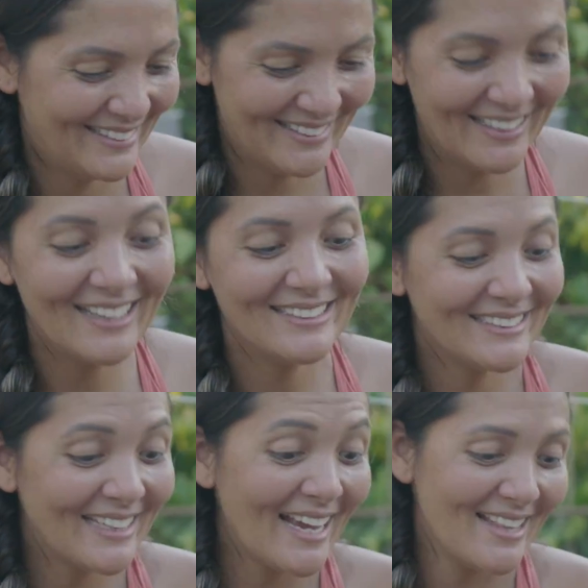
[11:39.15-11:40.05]
It's hard to
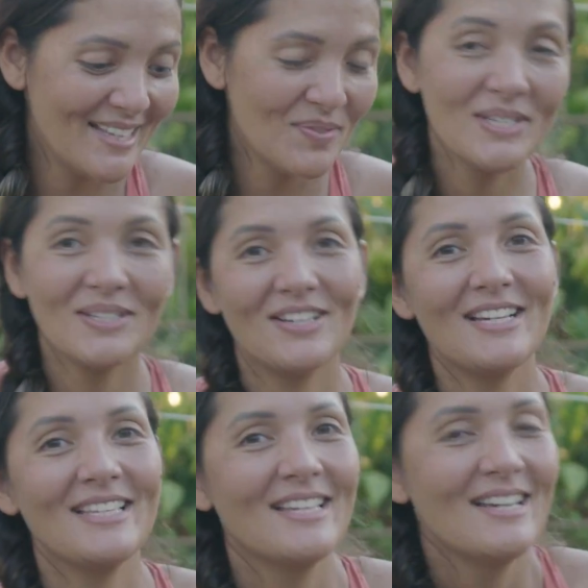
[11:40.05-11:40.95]
say. This was
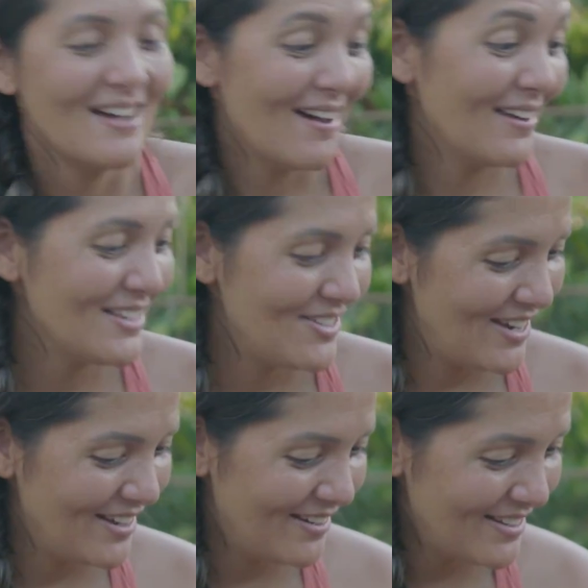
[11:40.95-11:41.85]
cooked on a
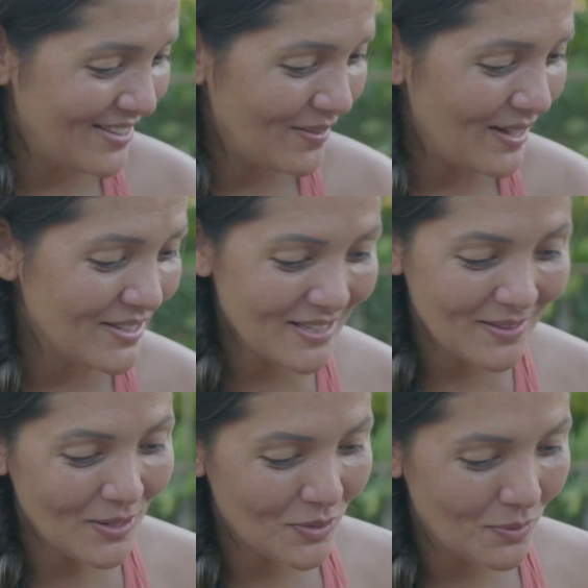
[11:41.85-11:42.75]
Traeger, and so it just
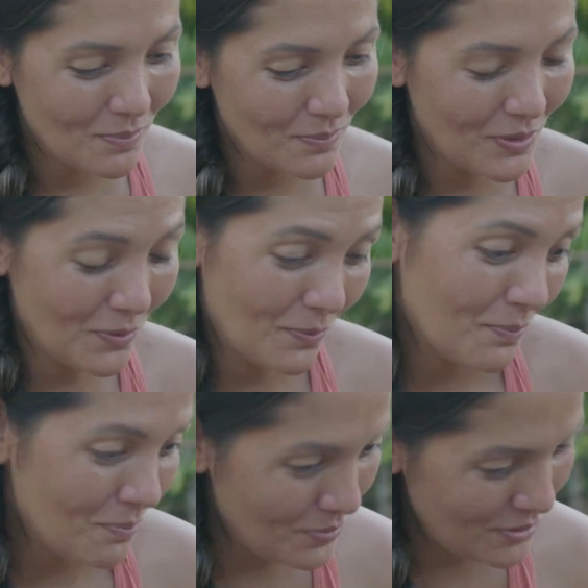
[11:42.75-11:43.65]
looks, you know,
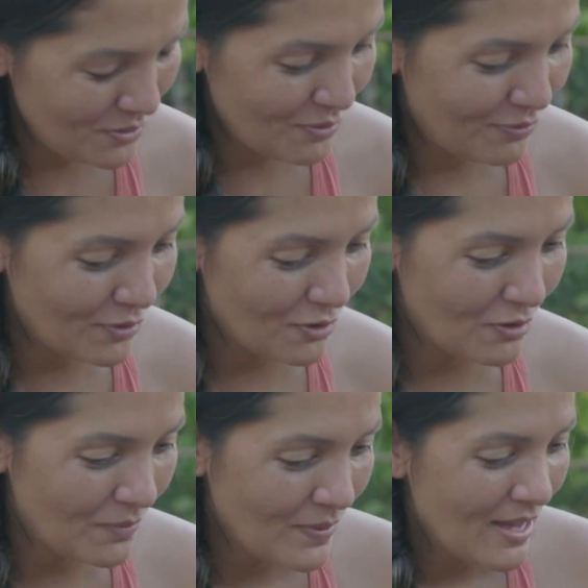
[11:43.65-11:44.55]

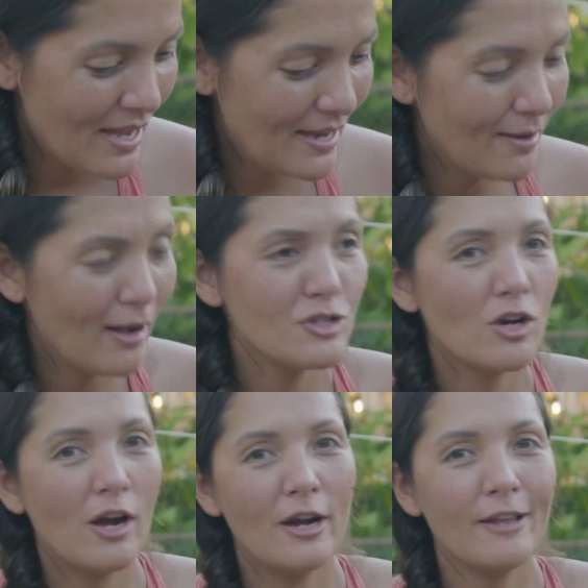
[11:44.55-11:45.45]
beautiful and not
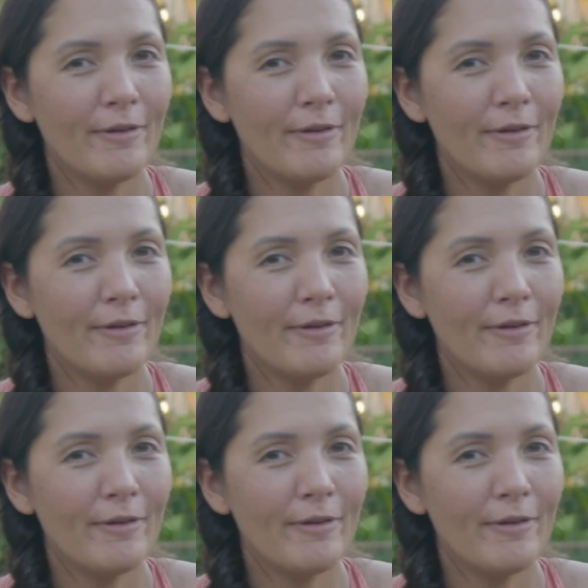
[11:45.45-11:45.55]
charred.